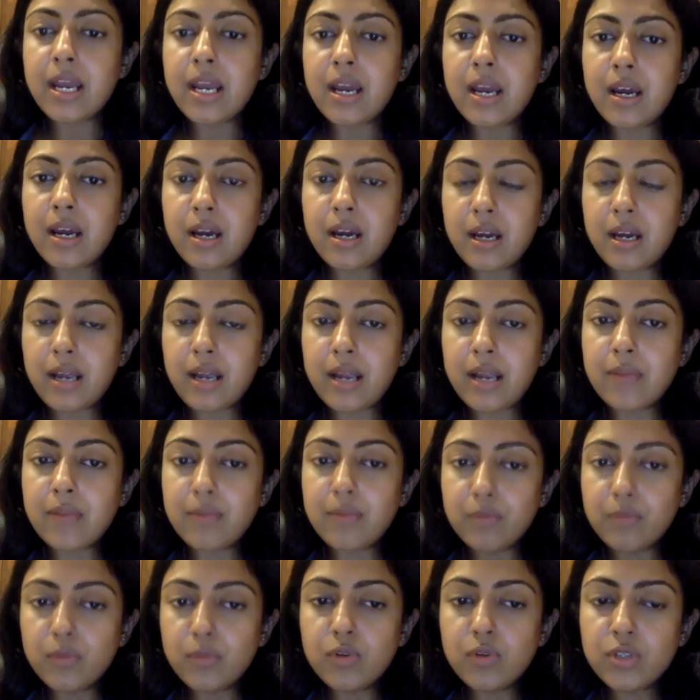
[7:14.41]
and
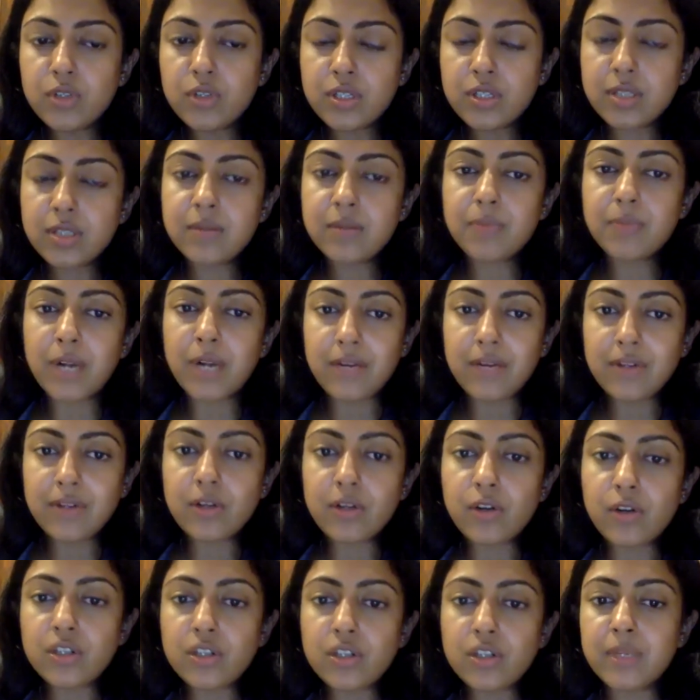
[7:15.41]
most private
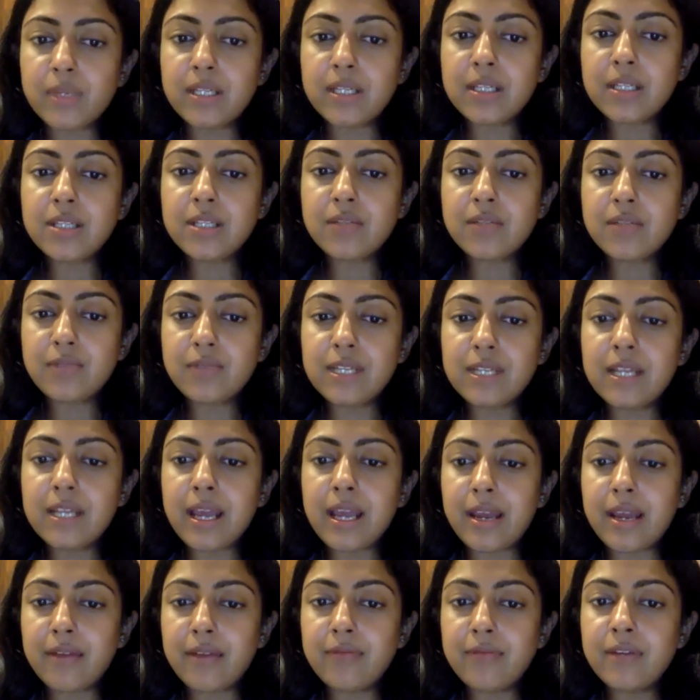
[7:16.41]
hospitals will
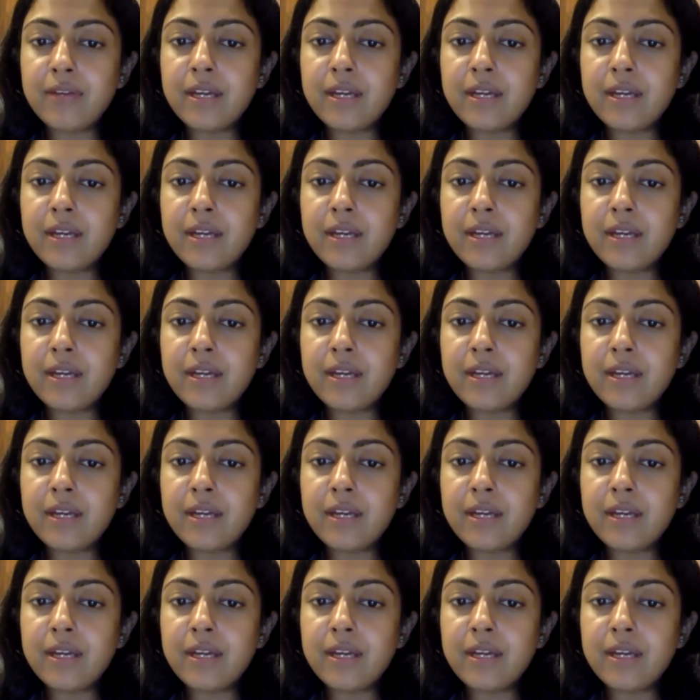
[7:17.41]
have